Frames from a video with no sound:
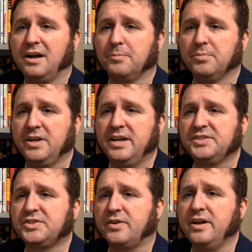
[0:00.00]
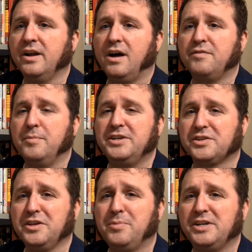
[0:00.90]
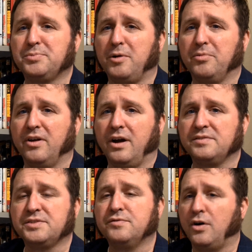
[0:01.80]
A Complete History of the Major League Baseball Playoffs,